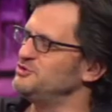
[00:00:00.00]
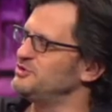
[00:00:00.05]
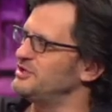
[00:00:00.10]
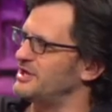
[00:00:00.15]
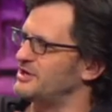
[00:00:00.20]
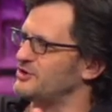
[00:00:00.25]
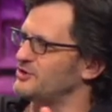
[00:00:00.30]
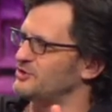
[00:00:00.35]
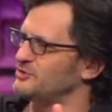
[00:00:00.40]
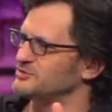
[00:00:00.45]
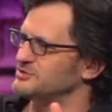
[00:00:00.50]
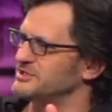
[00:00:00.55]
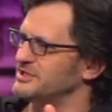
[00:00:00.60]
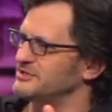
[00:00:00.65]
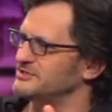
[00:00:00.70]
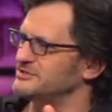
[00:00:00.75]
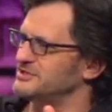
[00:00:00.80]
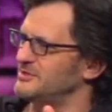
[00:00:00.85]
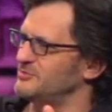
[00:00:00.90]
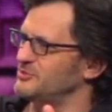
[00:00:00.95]
knew that girl was
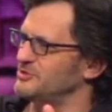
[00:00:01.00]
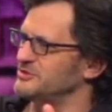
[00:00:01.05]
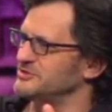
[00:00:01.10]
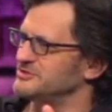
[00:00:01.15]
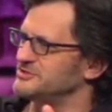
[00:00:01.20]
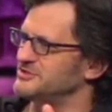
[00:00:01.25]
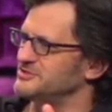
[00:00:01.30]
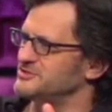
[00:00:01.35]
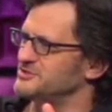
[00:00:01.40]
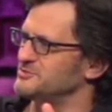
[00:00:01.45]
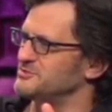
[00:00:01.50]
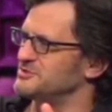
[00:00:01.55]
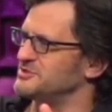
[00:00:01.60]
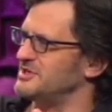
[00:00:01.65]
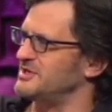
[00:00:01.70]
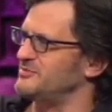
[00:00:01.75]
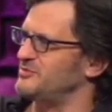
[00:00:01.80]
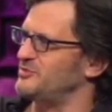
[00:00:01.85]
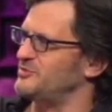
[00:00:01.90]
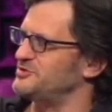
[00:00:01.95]
there somewhere? The sister was
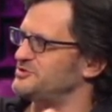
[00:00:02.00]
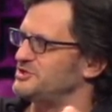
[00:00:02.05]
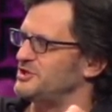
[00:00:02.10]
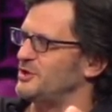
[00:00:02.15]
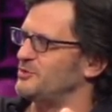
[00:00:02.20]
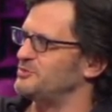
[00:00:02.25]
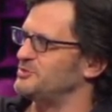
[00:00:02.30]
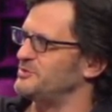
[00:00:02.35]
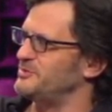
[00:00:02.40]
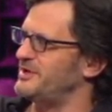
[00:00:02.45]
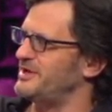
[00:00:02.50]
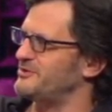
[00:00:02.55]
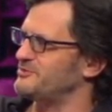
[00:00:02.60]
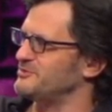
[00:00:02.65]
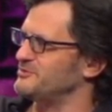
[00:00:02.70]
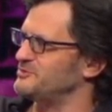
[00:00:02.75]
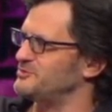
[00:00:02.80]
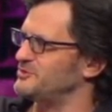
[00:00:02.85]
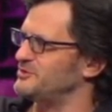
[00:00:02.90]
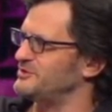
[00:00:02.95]
there, but when she opened the bathroom